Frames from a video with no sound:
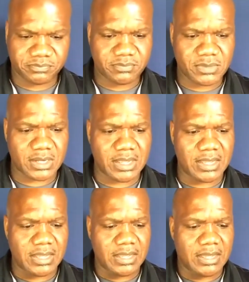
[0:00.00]

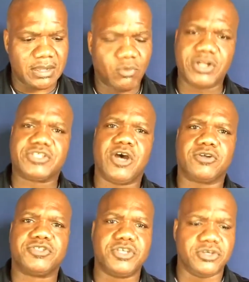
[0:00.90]
I want to
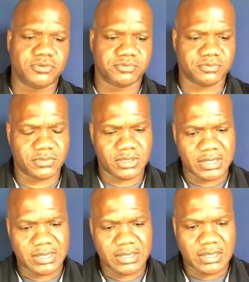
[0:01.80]
talk to you
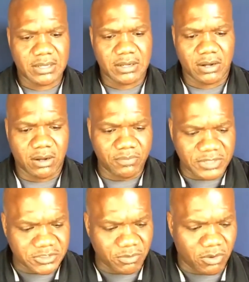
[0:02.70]
on
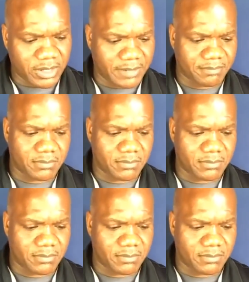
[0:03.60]
this morning